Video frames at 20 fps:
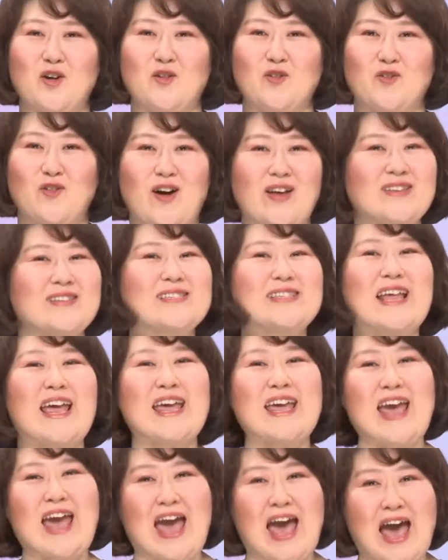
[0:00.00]
Once
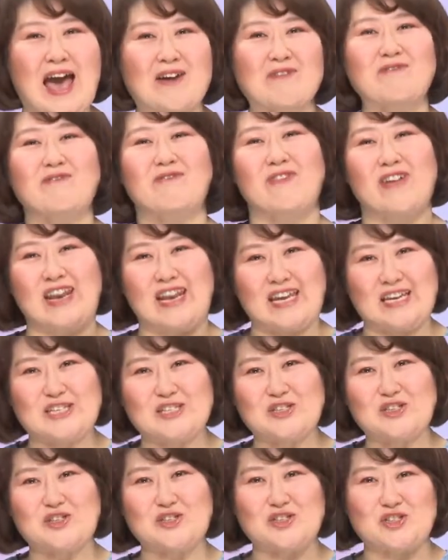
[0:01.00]
they have
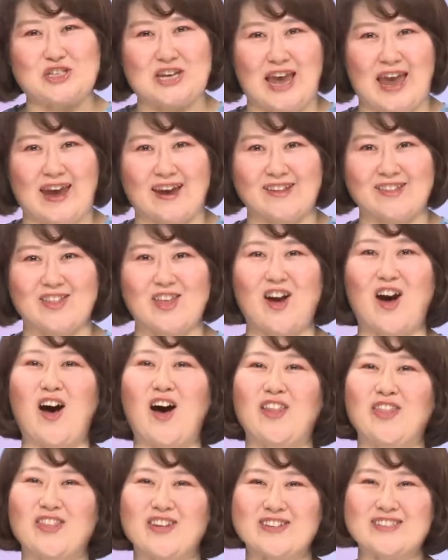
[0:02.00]
finished to check the
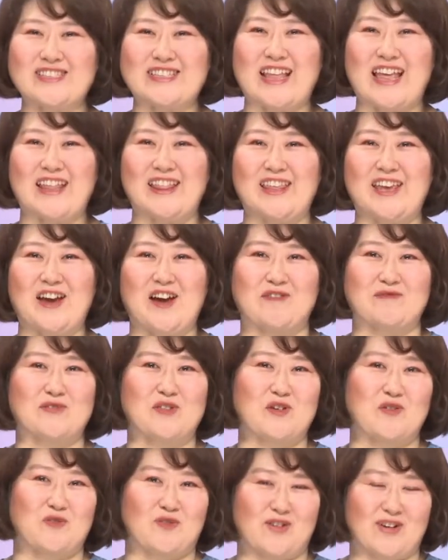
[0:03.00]
understanding of
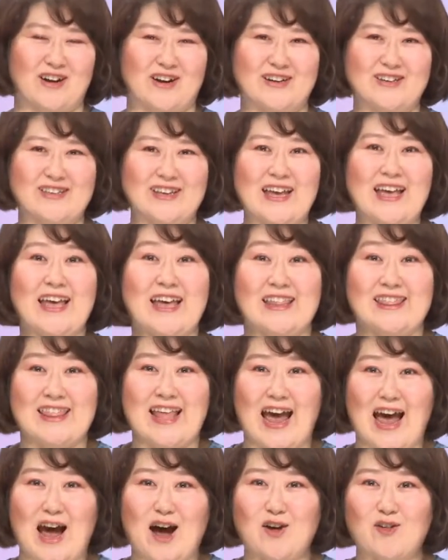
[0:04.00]
the word,
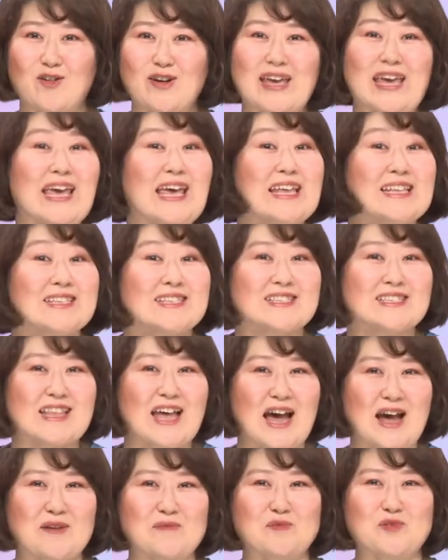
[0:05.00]
now it's
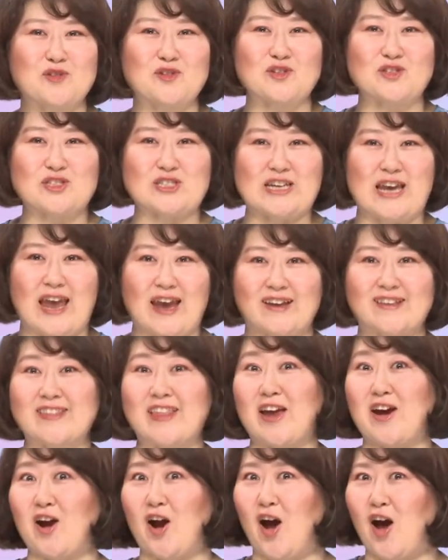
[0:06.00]
time to check
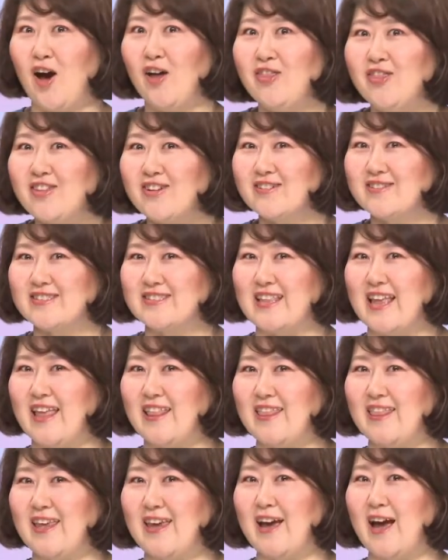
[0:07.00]
their
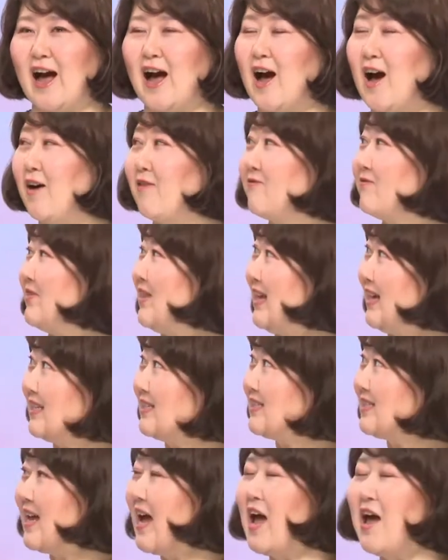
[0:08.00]
understanding of
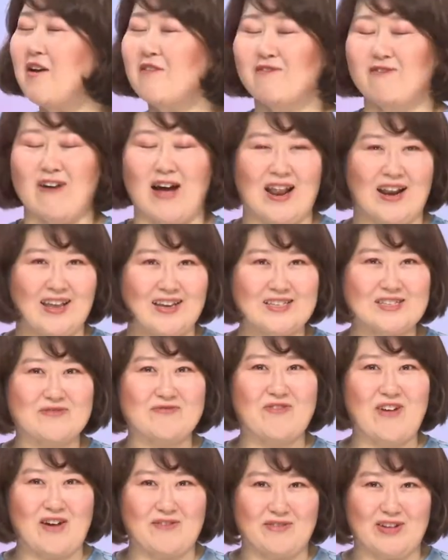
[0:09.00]
this phonics
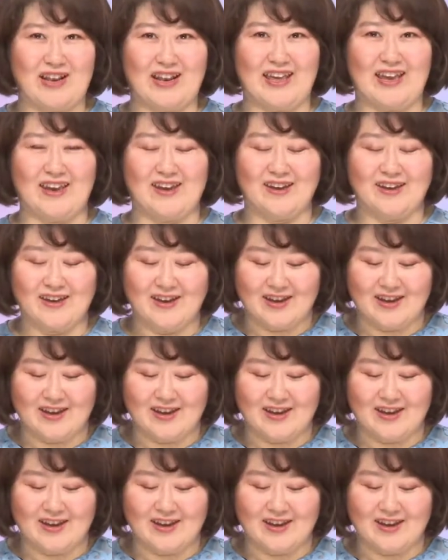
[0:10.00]
family.